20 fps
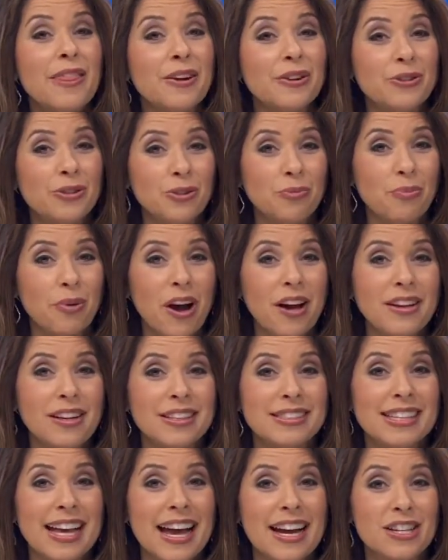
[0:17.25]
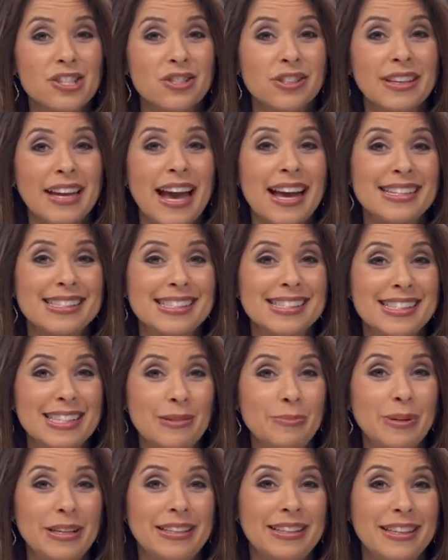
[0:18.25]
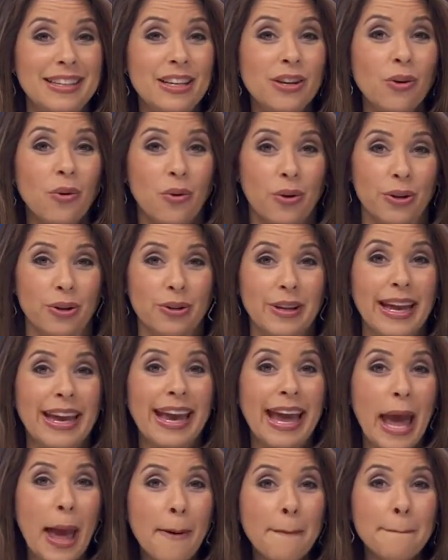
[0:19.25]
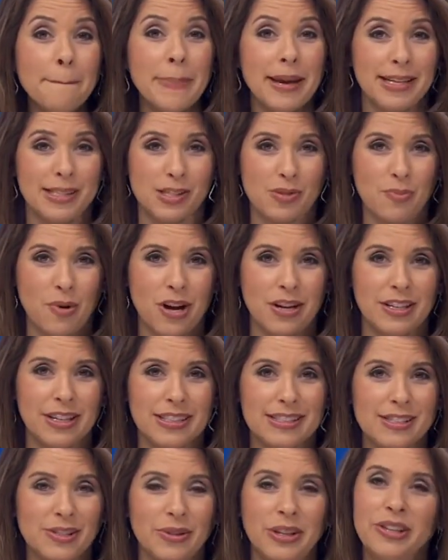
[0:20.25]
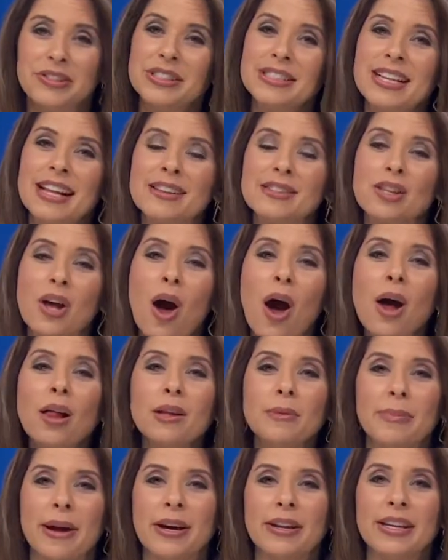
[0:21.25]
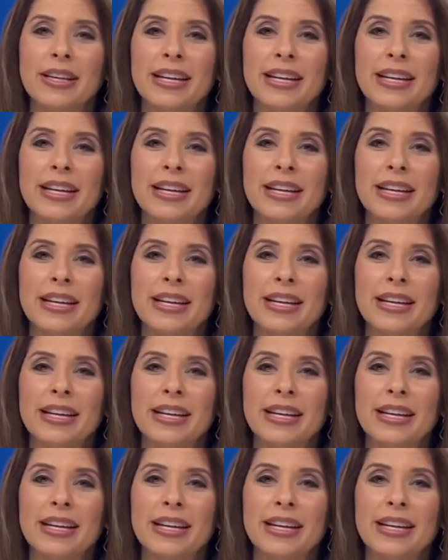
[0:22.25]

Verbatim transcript: their new product actually has CBD oil, a hemp-based product. So here to tell us all about